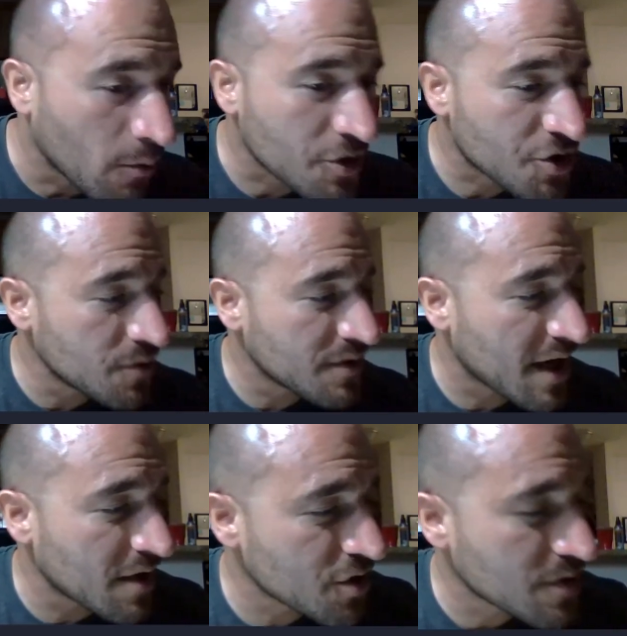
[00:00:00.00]
you got any
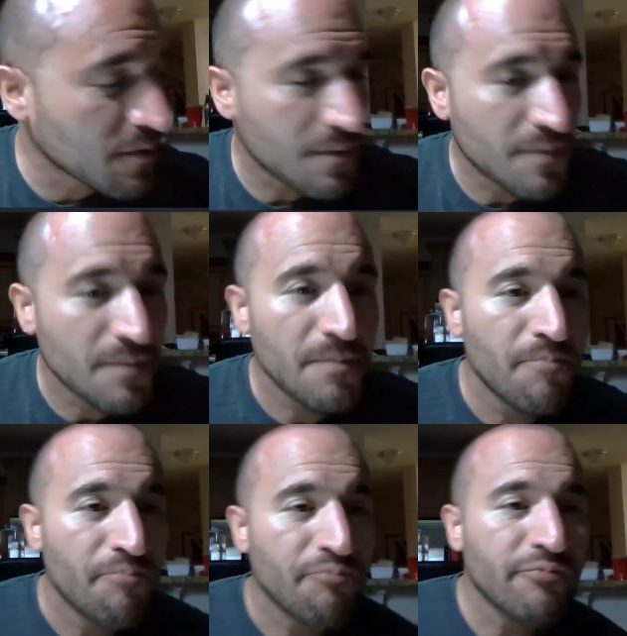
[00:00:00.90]
knockers here? I
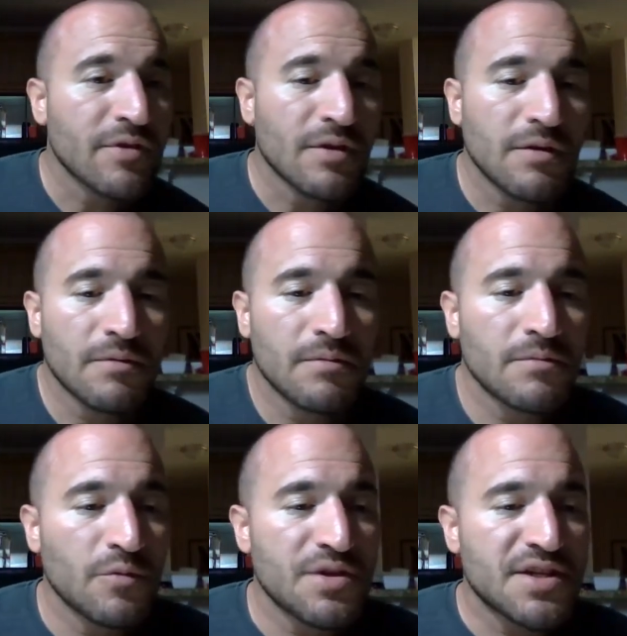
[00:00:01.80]
see a couple. Or
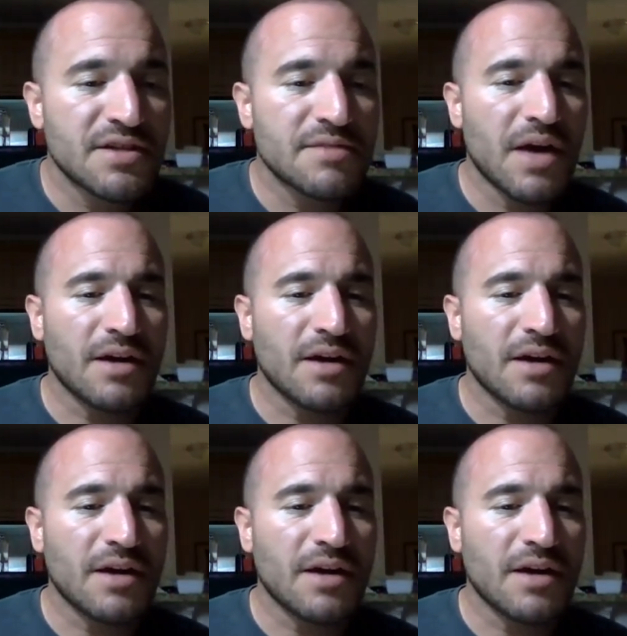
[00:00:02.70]
is that you that's